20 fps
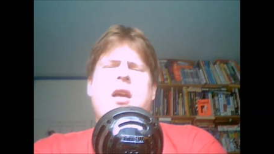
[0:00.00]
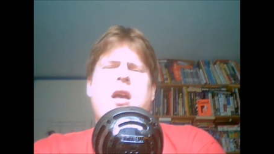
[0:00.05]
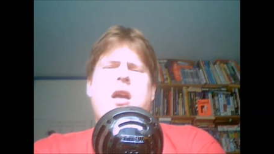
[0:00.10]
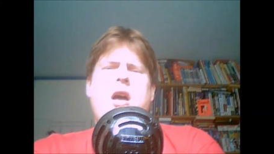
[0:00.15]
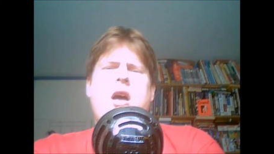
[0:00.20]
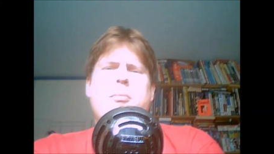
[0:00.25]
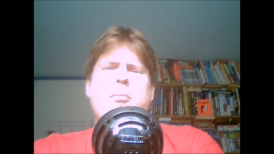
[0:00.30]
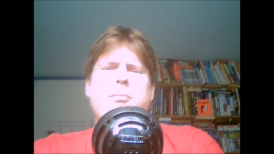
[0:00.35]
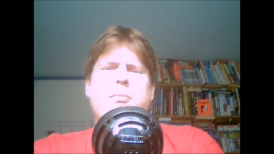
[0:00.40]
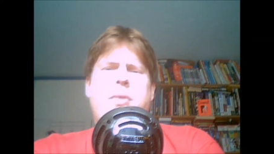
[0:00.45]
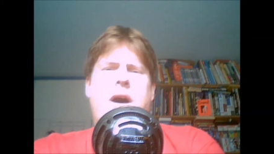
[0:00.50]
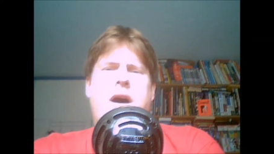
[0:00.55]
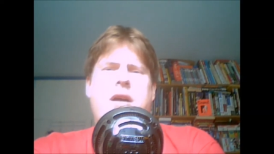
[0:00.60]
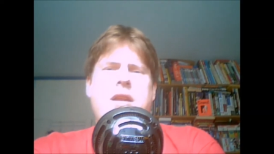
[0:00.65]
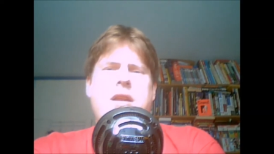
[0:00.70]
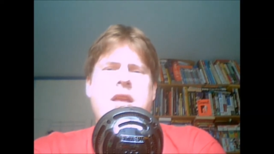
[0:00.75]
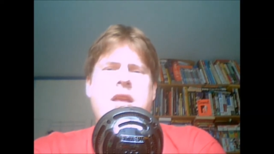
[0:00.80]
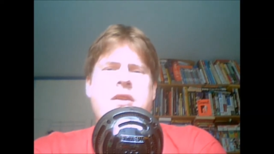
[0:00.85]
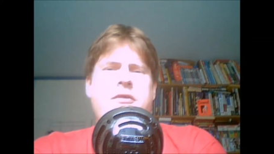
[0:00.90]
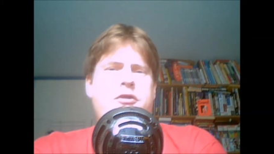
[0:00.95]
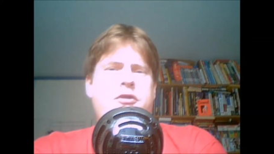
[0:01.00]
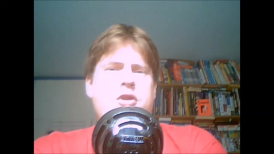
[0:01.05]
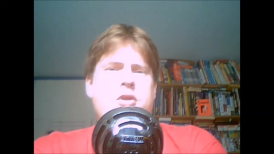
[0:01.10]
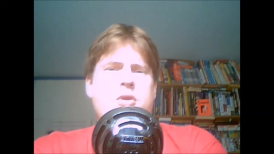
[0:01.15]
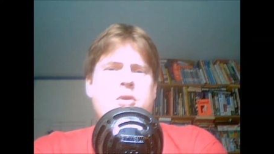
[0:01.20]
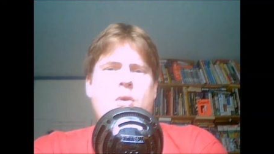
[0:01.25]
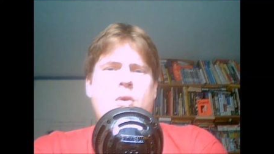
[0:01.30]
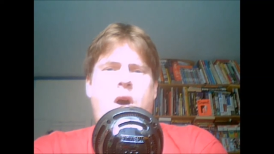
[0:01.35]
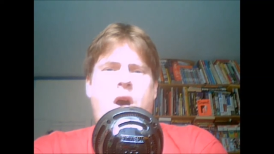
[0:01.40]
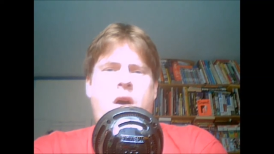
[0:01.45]
But if
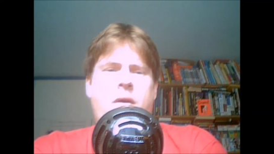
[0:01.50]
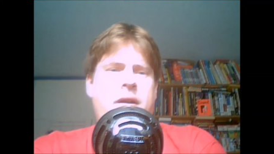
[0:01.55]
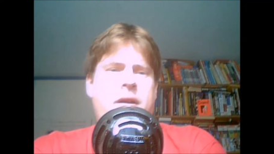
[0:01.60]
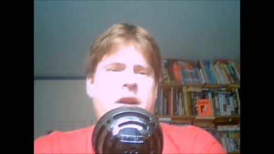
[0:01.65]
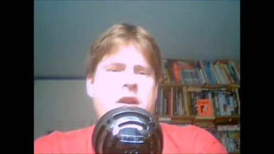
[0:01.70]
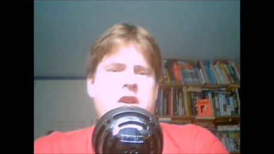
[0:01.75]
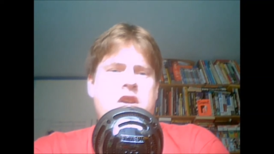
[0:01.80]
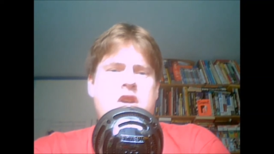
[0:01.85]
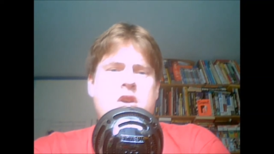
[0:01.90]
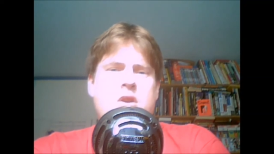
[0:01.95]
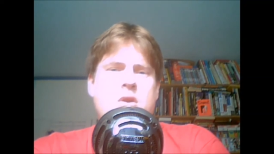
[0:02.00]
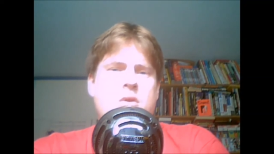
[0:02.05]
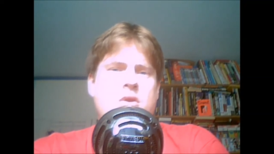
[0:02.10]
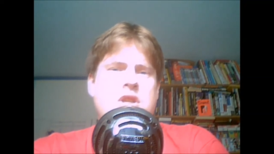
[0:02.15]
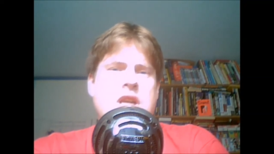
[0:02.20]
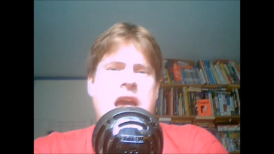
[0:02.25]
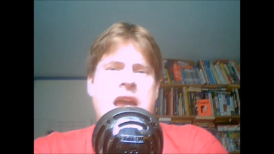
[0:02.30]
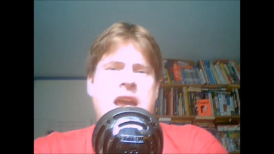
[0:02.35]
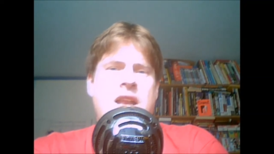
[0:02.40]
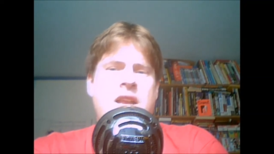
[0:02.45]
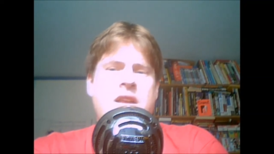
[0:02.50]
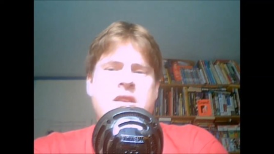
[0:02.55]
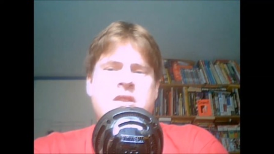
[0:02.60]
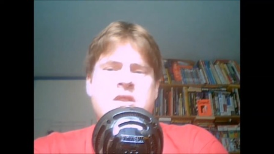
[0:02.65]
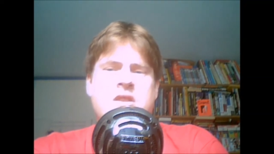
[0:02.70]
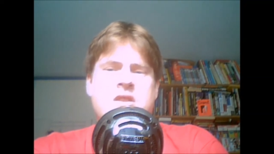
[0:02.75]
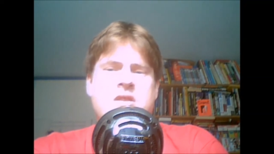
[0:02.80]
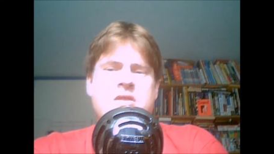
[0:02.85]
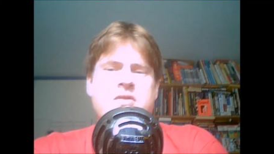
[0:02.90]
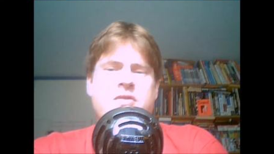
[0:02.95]
you are a huge
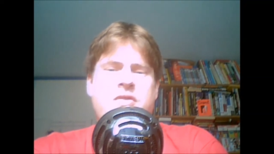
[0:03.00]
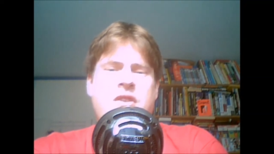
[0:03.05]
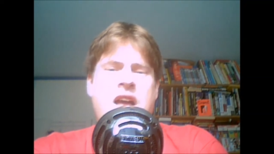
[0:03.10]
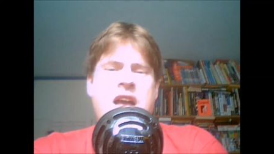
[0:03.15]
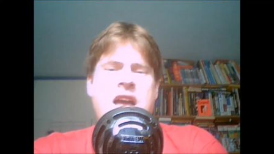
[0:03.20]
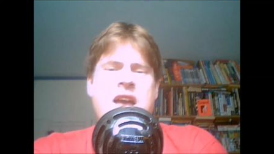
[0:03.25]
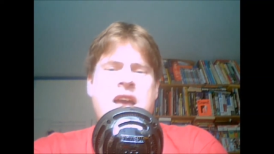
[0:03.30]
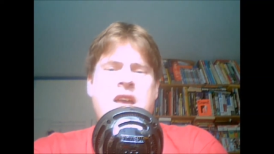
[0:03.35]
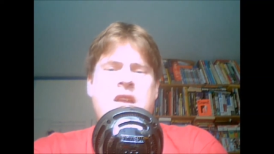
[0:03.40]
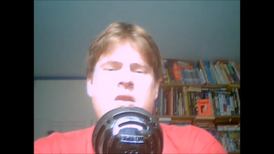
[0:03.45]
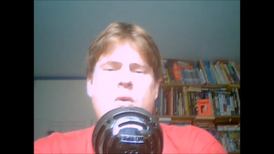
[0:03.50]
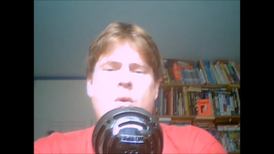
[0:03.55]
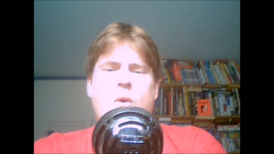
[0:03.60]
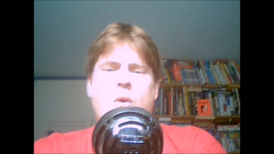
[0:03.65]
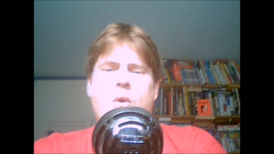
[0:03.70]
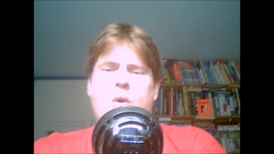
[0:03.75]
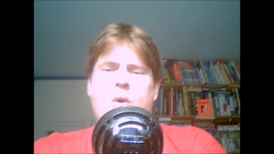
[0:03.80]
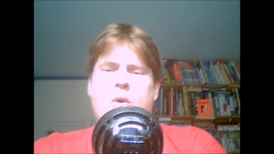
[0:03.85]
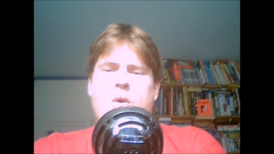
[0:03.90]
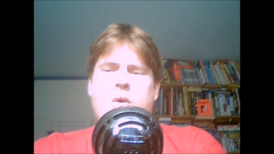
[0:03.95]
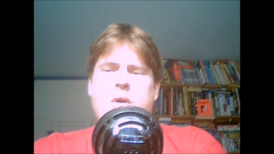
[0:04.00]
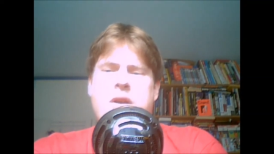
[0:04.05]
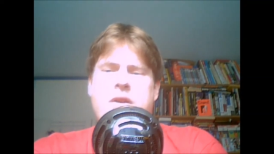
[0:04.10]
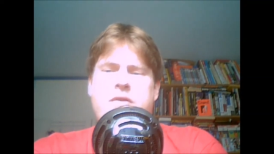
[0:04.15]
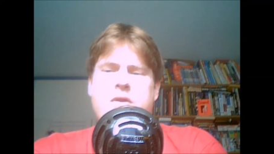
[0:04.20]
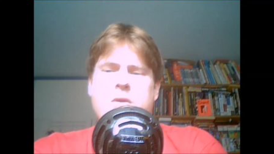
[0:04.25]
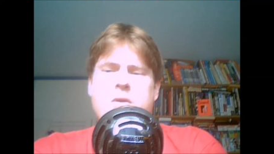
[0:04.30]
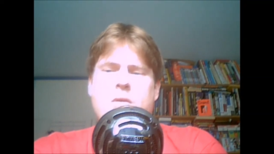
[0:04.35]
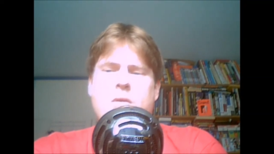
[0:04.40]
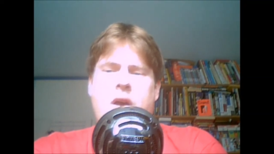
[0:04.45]
Aliens fan, or
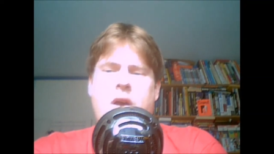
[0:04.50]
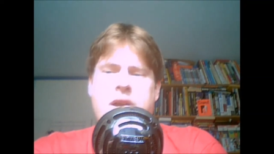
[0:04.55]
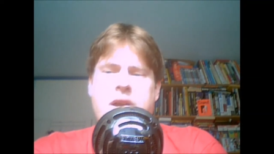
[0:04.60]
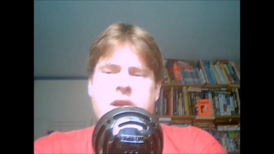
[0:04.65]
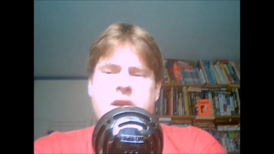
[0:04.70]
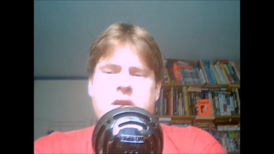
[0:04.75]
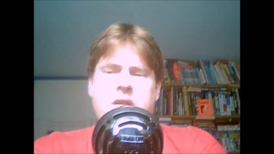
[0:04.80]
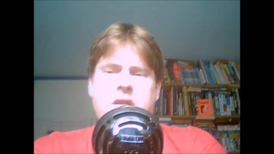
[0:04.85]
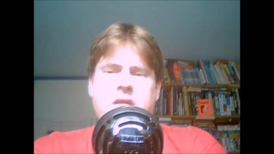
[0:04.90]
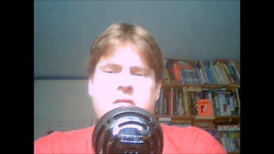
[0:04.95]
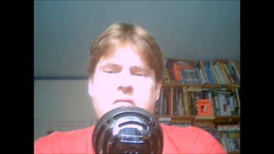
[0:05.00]
if you like,